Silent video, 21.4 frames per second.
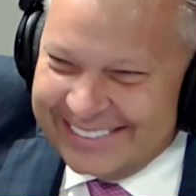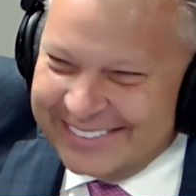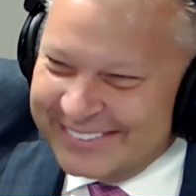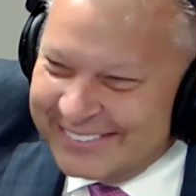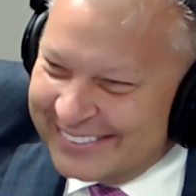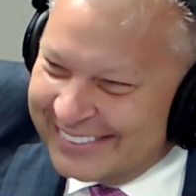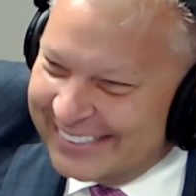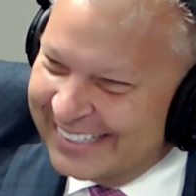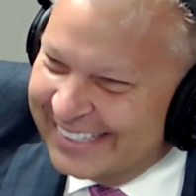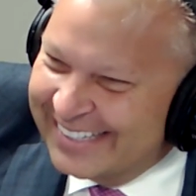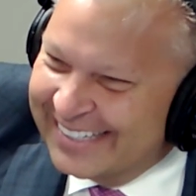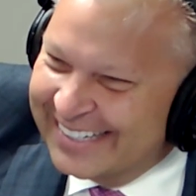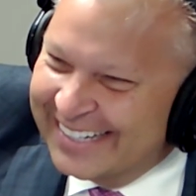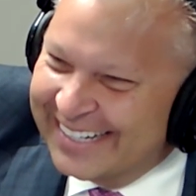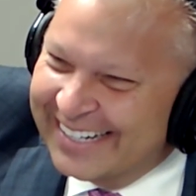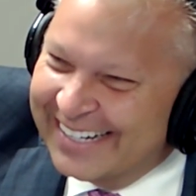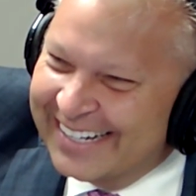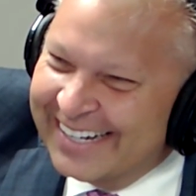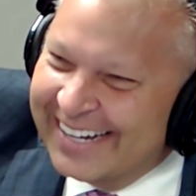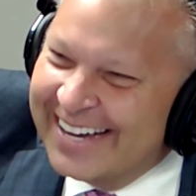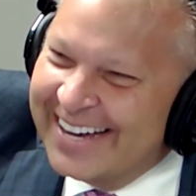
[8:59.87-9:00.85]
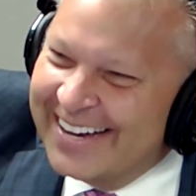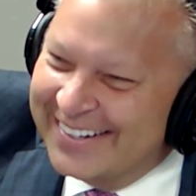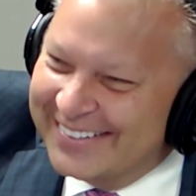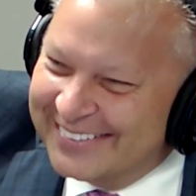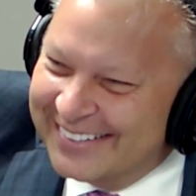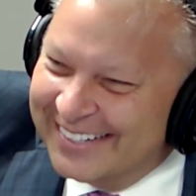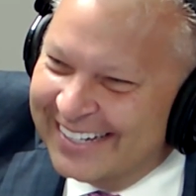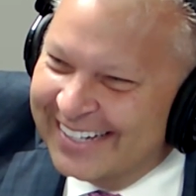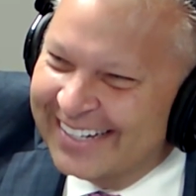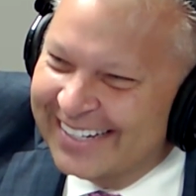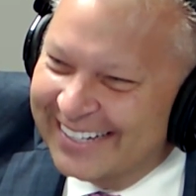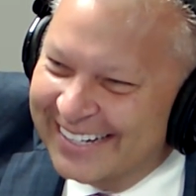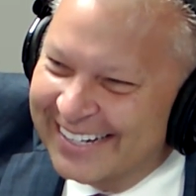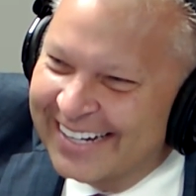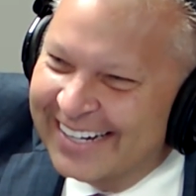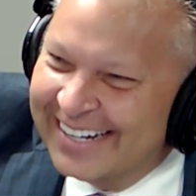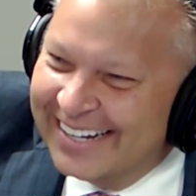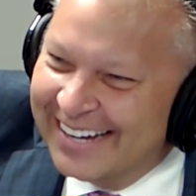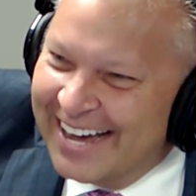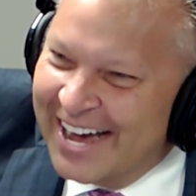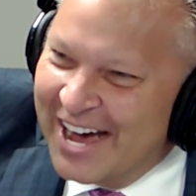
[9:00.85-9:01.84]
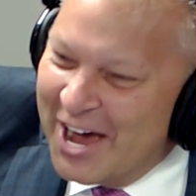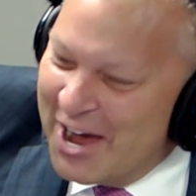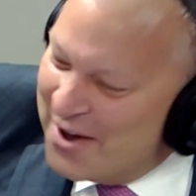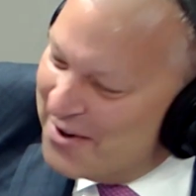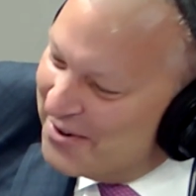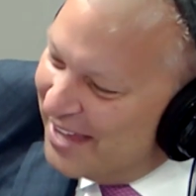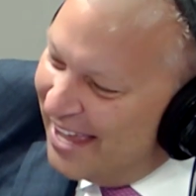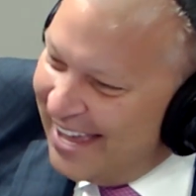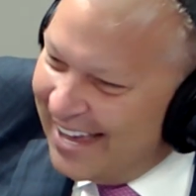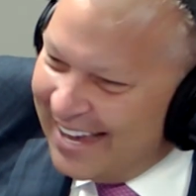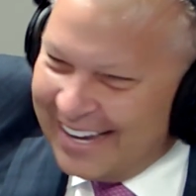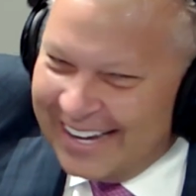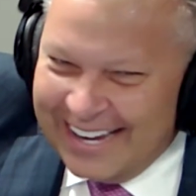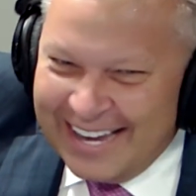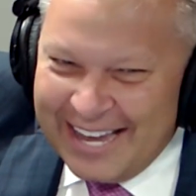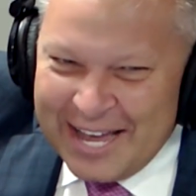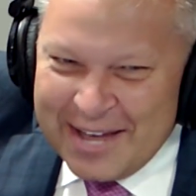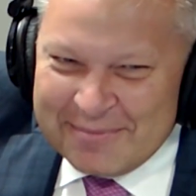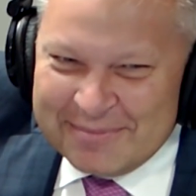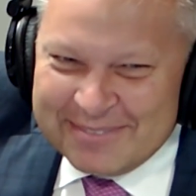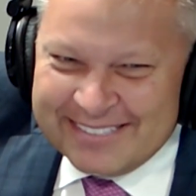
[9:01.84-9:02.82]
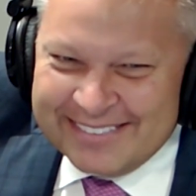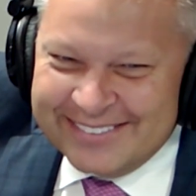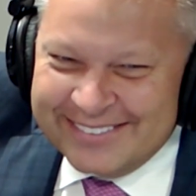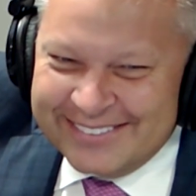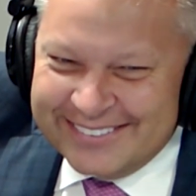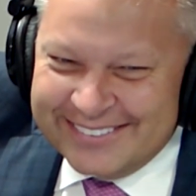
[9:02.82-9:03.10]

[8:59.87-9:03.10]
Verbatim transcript: Oh my God. Can you text watch us all? Listen oh, yeah. to me. Absolutely.